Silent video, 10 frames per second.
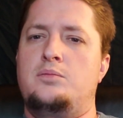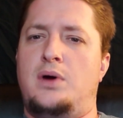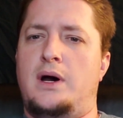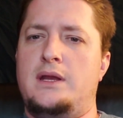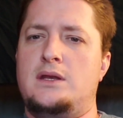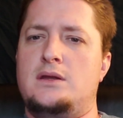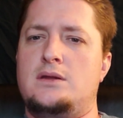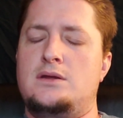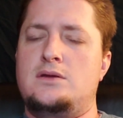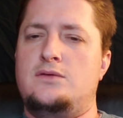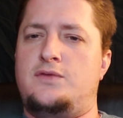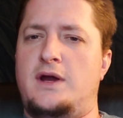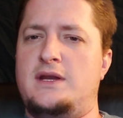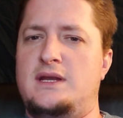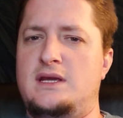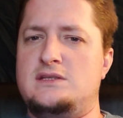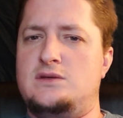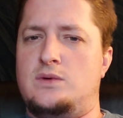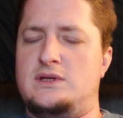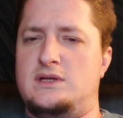But you find an
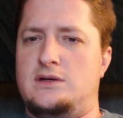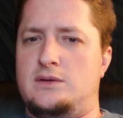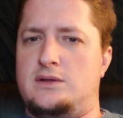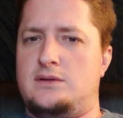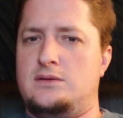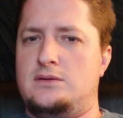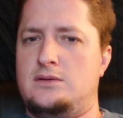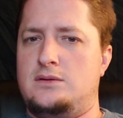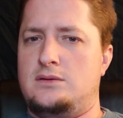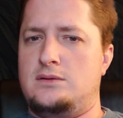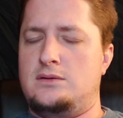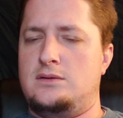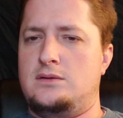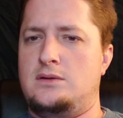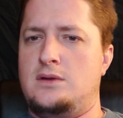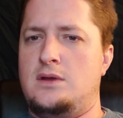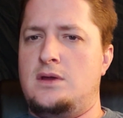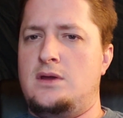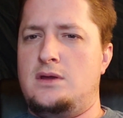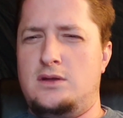easy one to deal with,
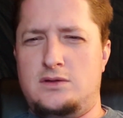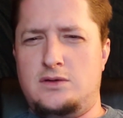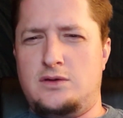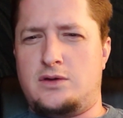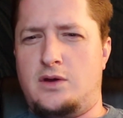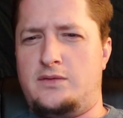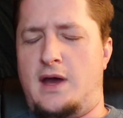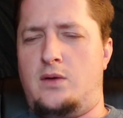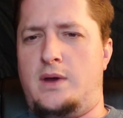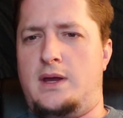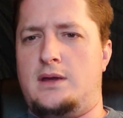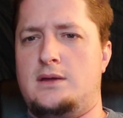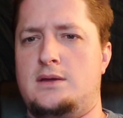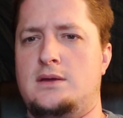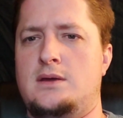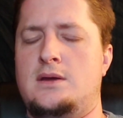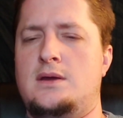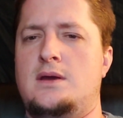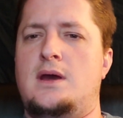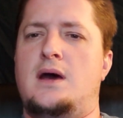and you do your code that way.
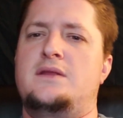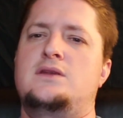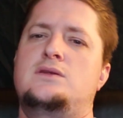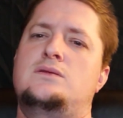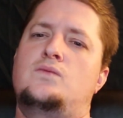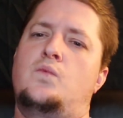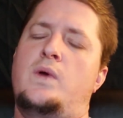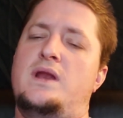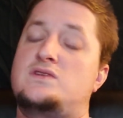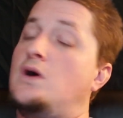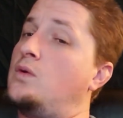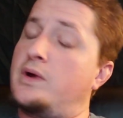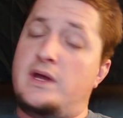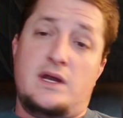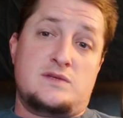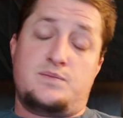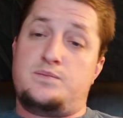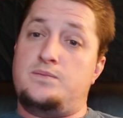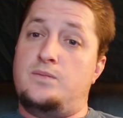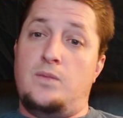And then when it's all working and it's
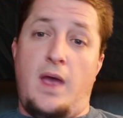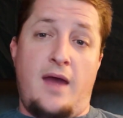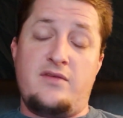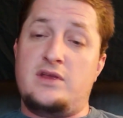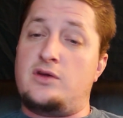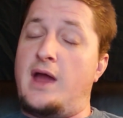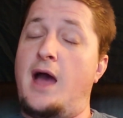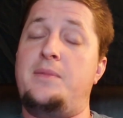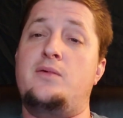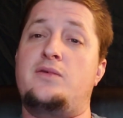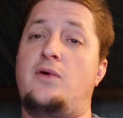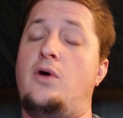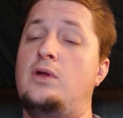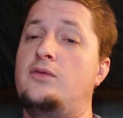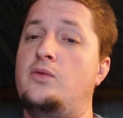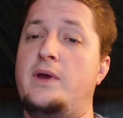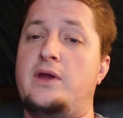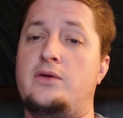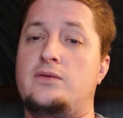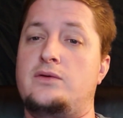everything, you're happy with all of the way
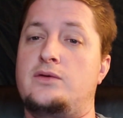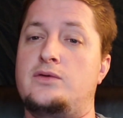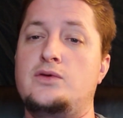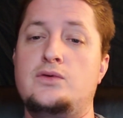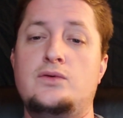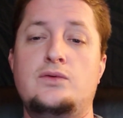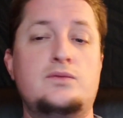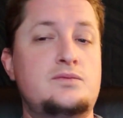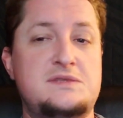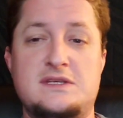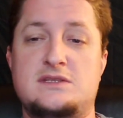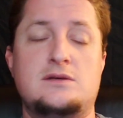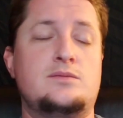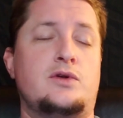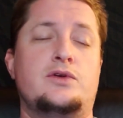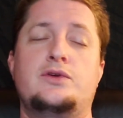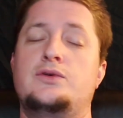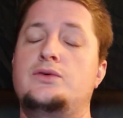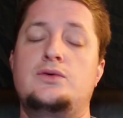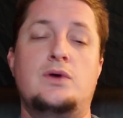your new system or
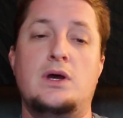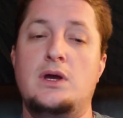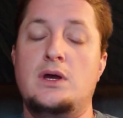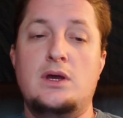new,